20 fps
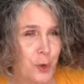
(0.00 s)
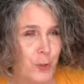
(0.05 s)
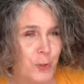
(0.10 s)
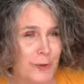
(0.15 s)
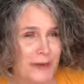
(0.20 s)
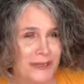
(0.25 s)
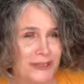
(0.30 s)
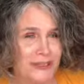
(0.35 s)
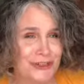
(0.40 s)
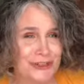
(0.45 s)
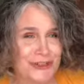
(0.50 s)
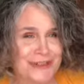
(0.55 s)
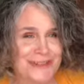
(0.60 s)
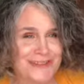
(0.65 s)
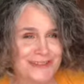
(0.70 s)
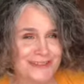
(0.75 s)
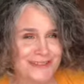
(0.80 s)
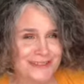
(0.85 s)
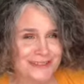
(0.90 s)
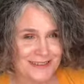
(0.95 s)
which
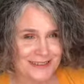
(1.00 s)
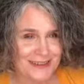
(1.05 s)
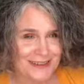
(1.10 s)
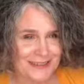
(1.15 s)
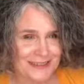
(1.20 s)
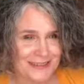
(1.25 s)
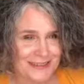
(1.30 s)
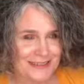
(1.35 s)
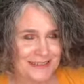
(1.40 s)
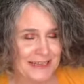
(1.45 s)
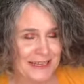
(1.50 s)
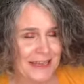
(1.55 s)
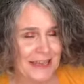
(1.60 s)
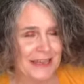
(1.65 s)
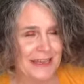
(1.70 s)
is nice.